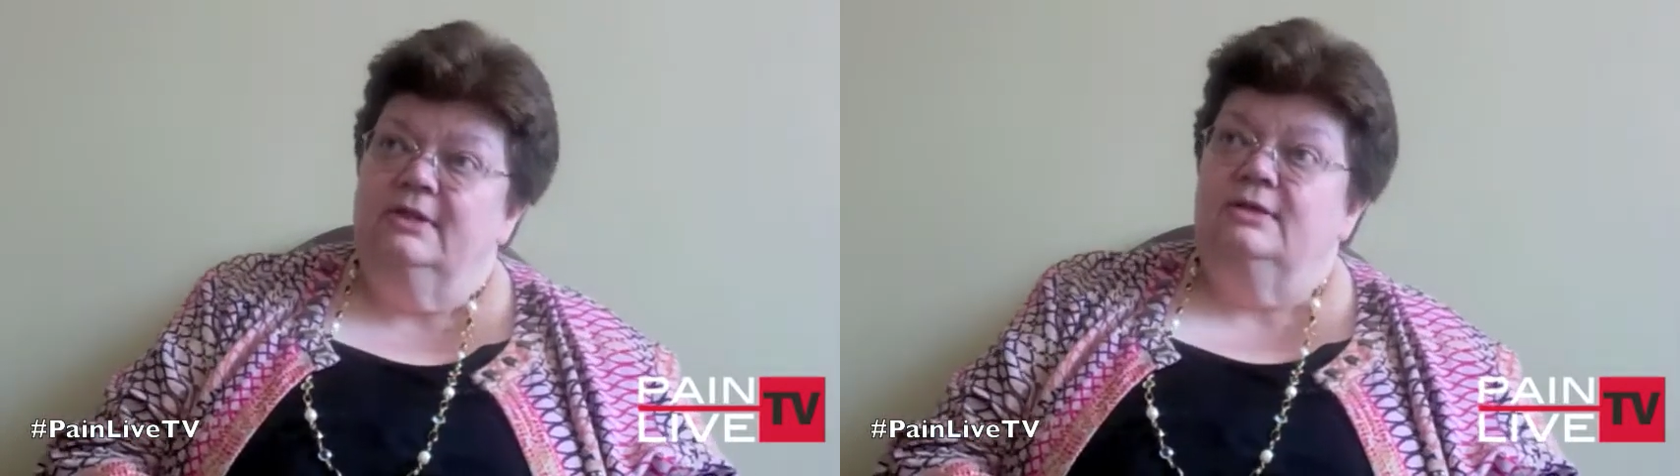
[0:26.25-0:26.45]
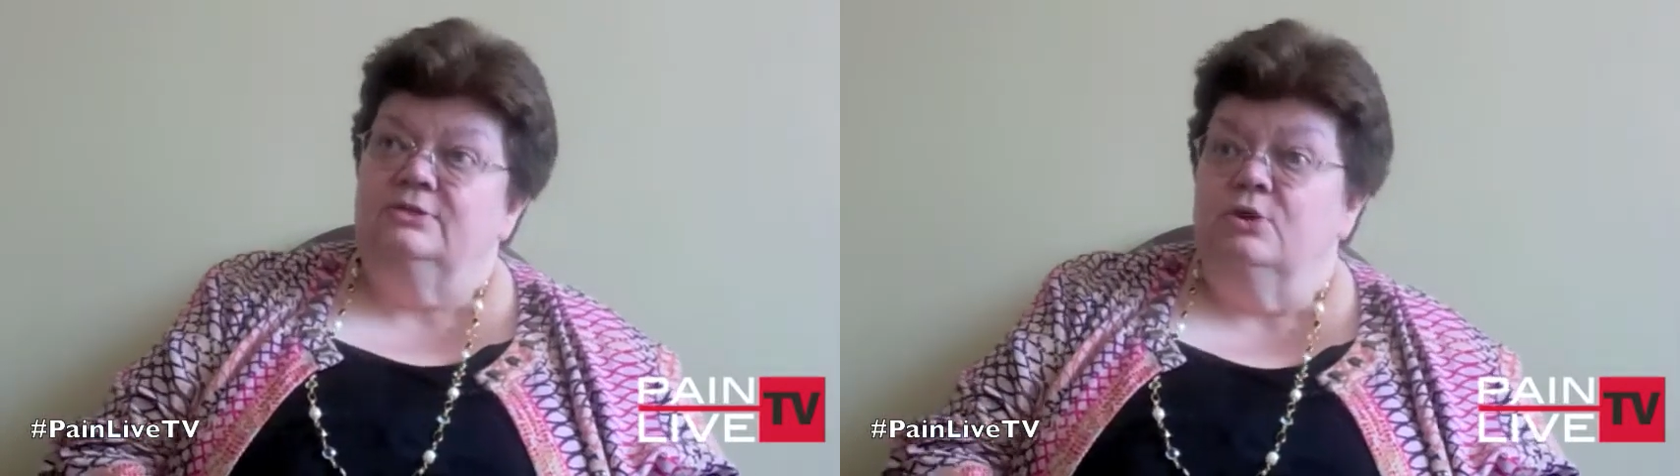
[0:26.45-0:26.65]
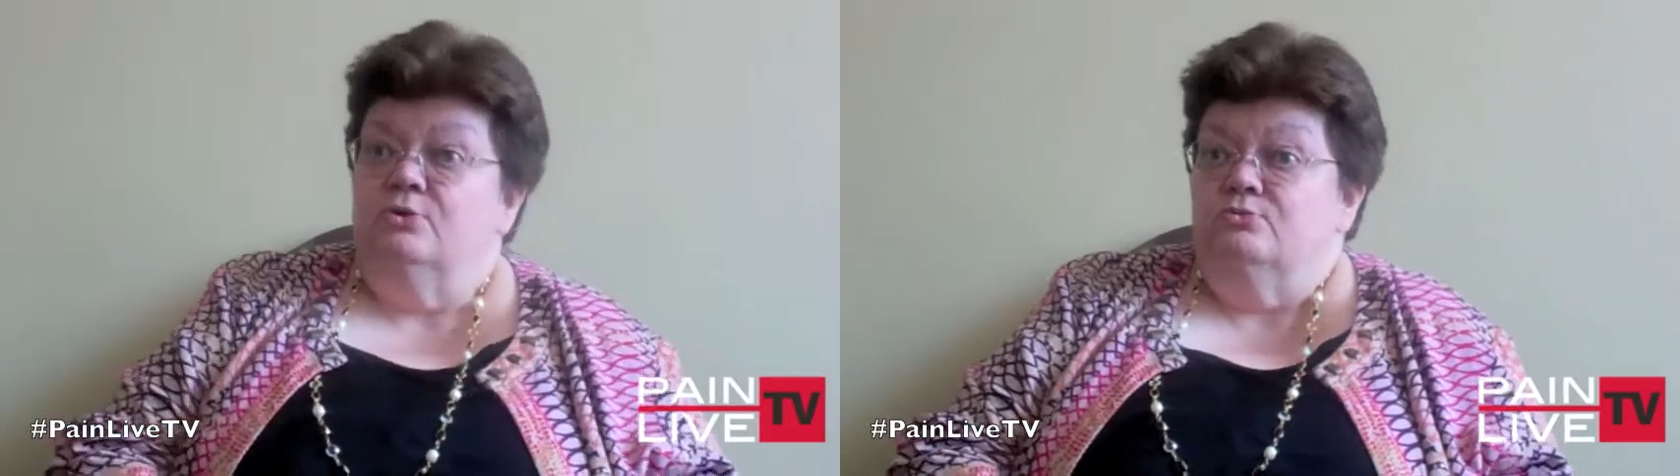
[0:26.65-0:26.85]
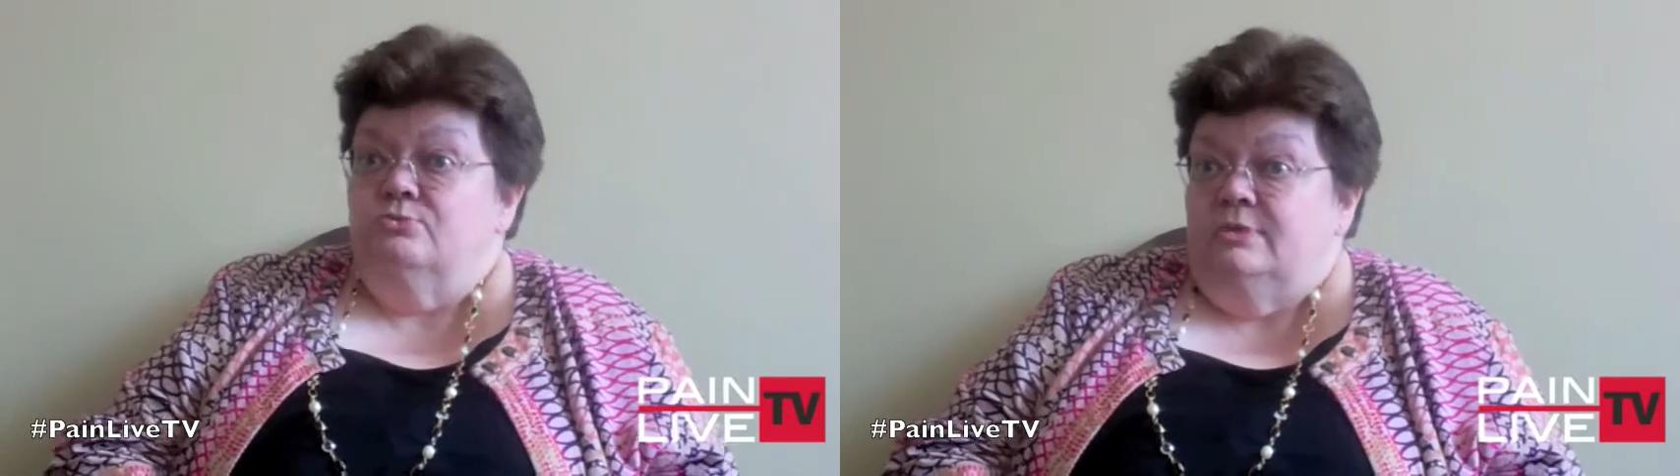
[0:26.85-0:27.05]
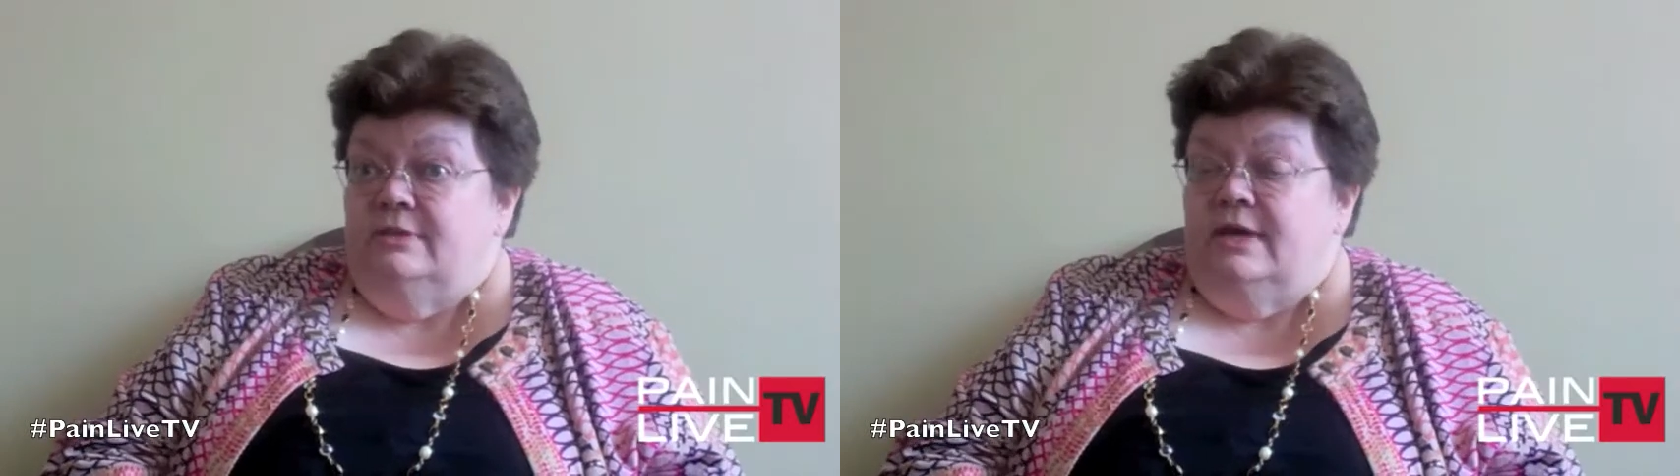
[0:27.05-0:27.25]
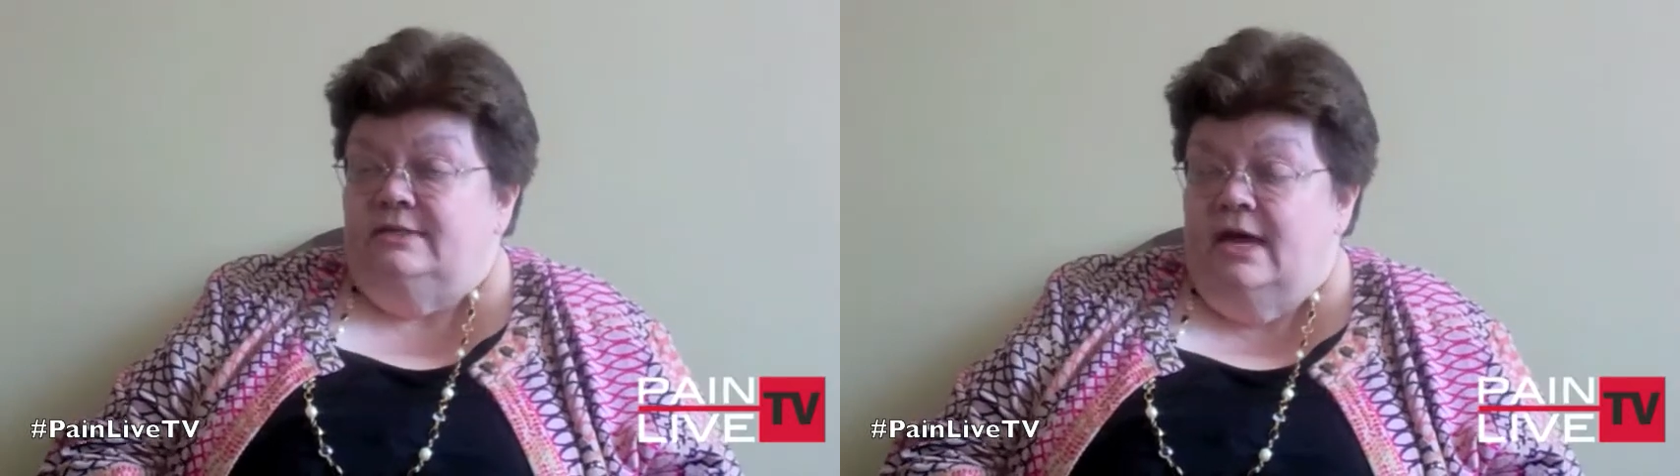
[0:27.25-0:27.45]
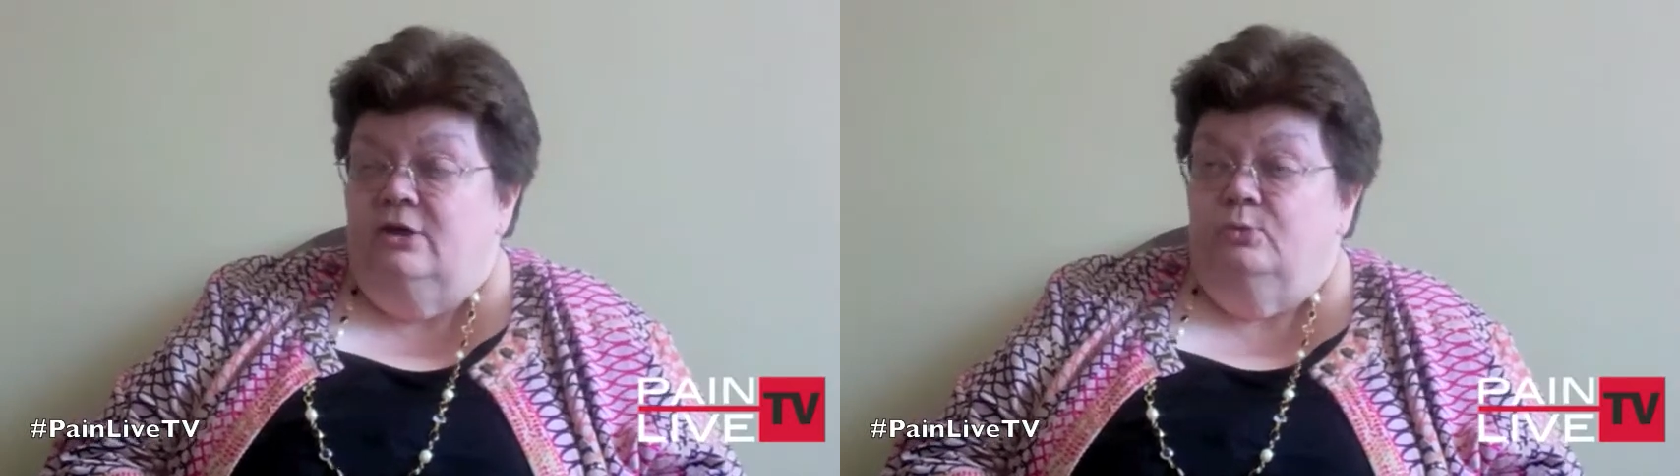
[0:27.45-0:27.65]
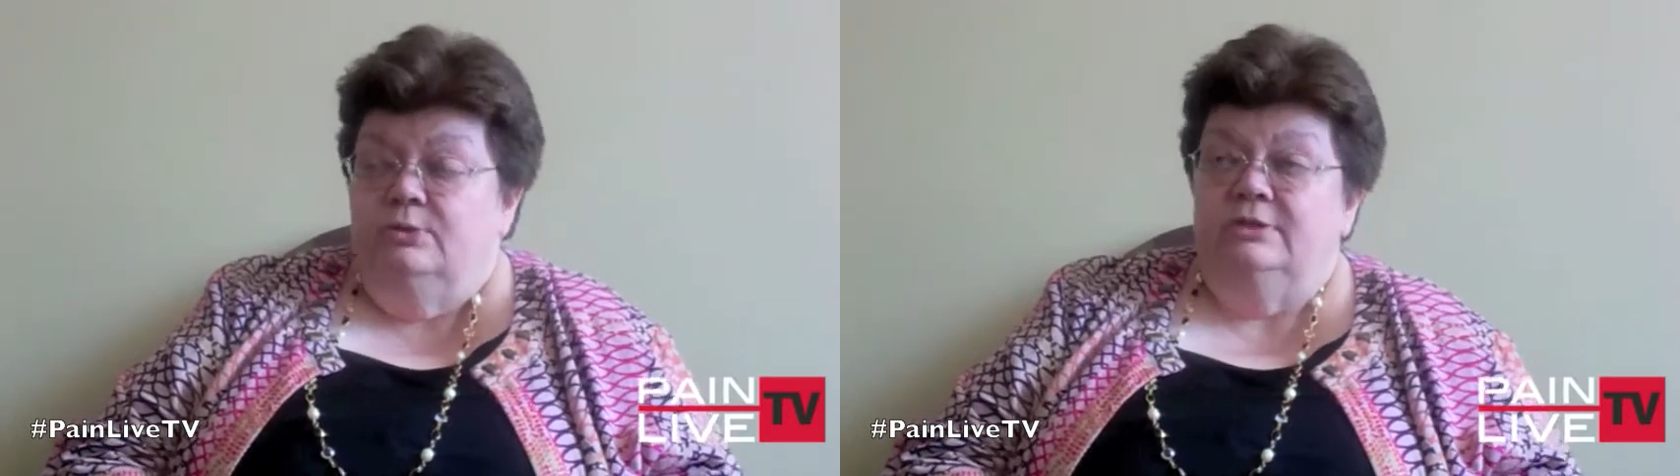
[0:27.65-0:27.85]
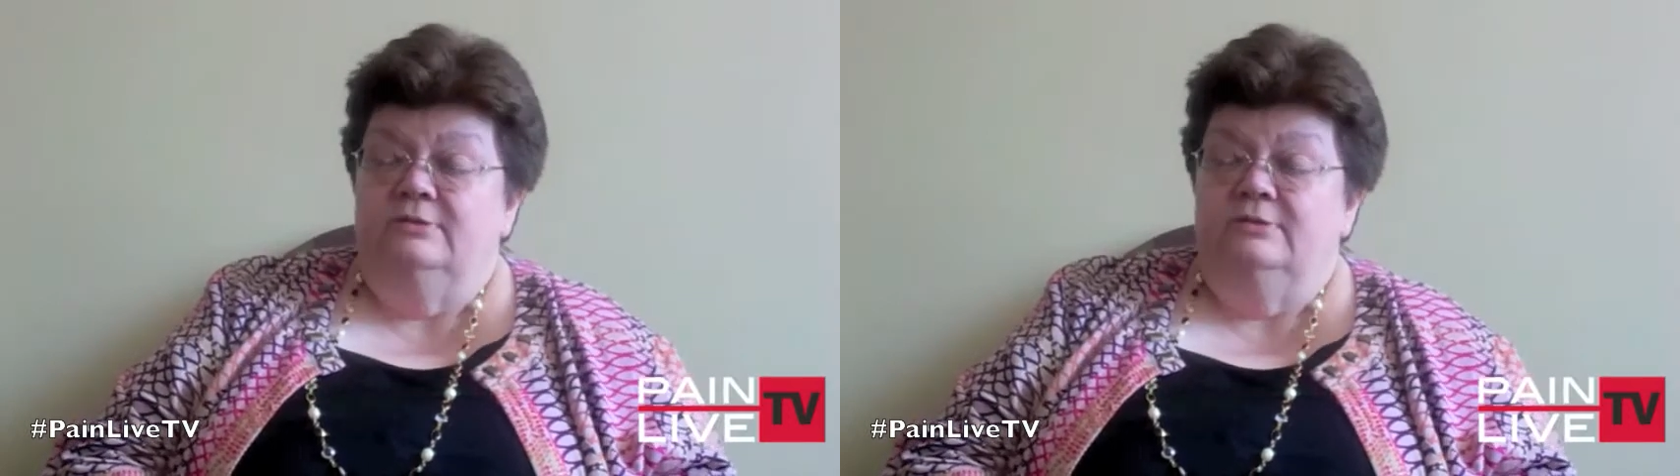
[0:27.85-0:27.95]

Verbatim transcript: So that's how we